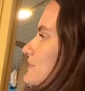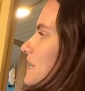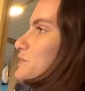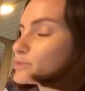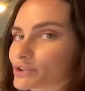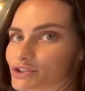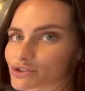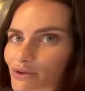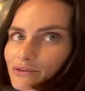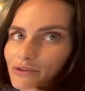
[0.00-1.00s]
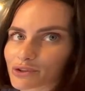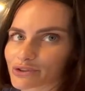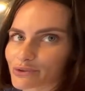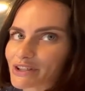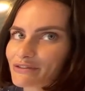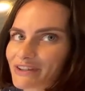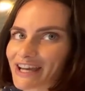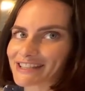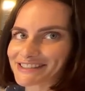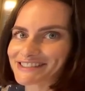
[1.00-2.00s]
It's really short for Sharif. He
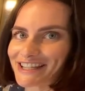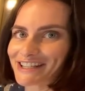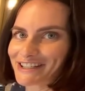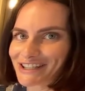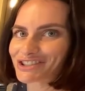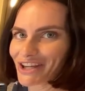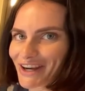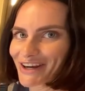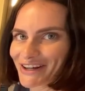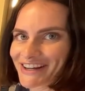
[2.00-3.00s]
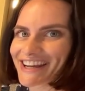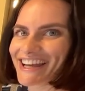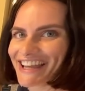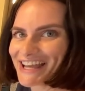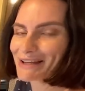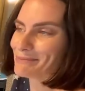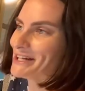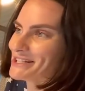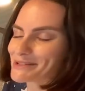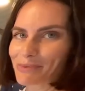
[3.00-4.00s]
has to sit in the chair,
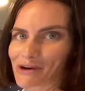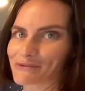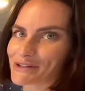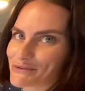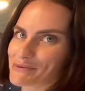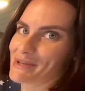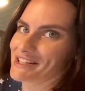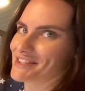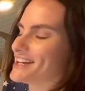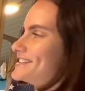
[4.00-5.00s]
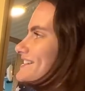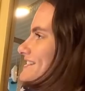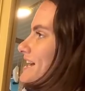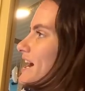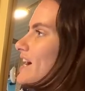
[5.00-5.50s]
but it's perfect for me in London.